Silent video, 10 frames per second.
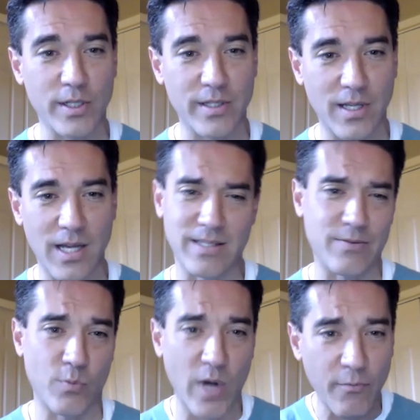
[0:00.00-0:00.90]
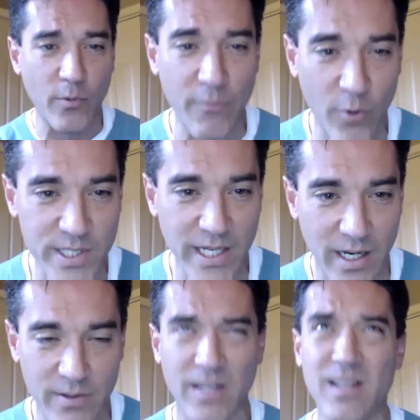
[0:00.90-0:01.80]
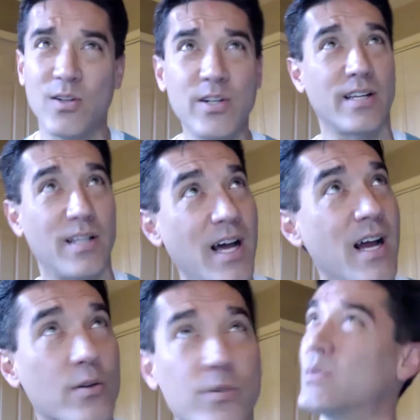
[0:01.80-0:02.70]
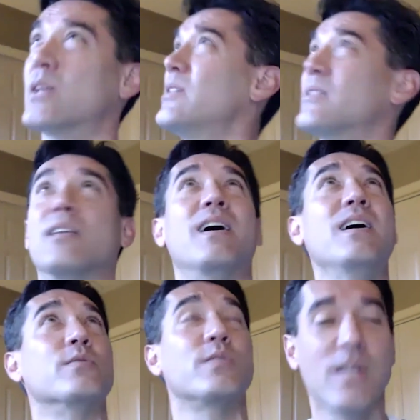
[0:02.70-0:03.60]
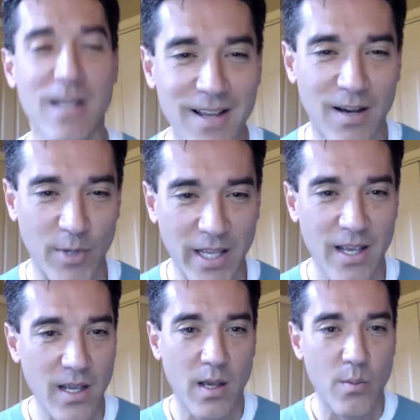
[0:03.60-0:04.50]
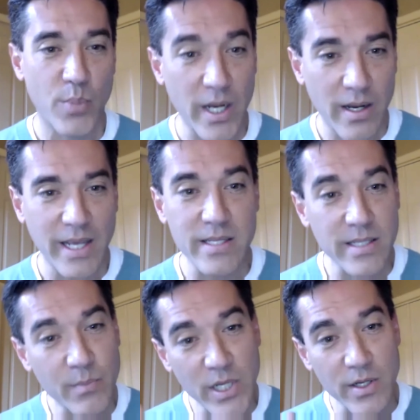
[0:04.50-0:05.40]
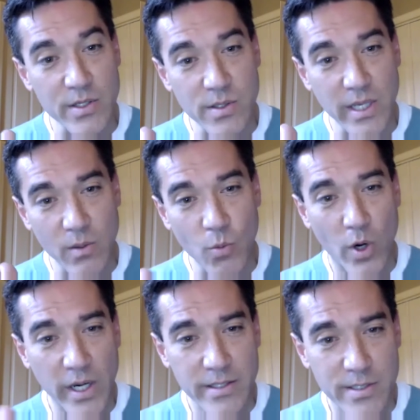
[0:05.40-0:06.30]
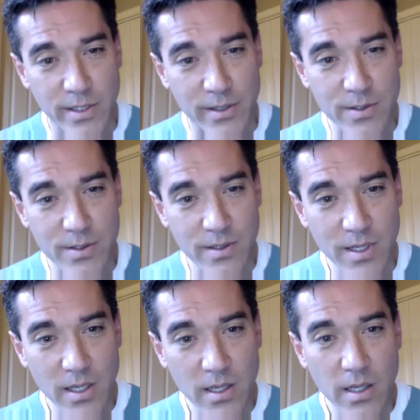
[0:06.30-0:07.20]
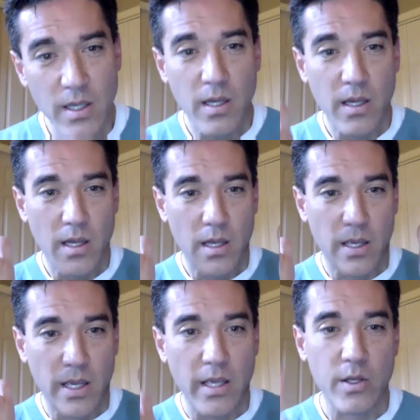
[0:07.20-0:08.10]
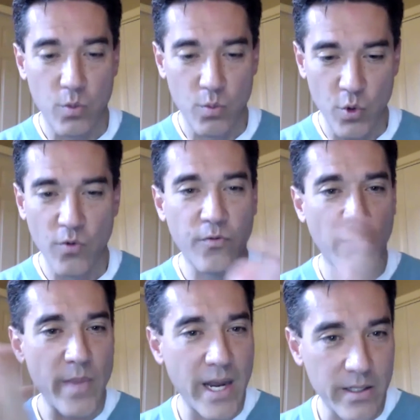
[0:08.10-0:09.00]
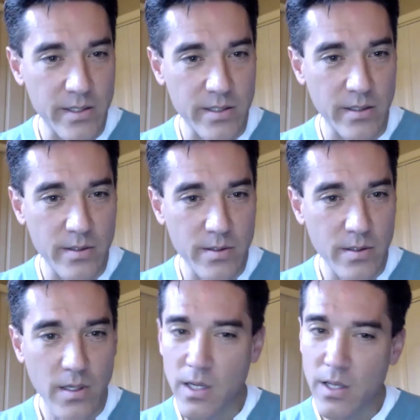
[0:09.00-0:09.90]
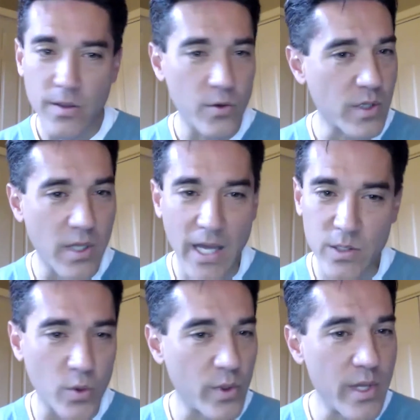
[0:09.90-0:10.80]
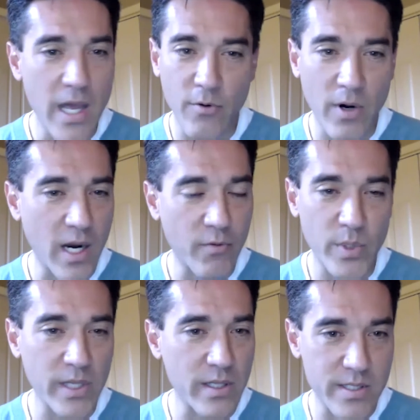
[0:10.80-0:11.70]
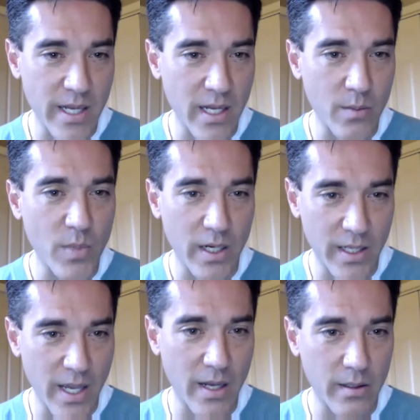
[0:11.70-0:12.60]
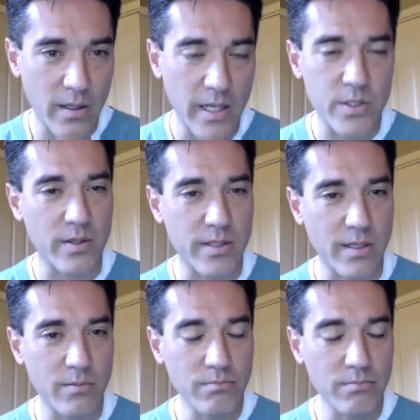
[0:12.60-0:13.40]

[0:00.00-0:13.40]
the clouds? When he first said that, I was like, look at the clouds. I'm like, look at the clouds. I'm like, but he said, because in one instance, you move from that instance, those clouds will never, ever be the same again. And so I was like,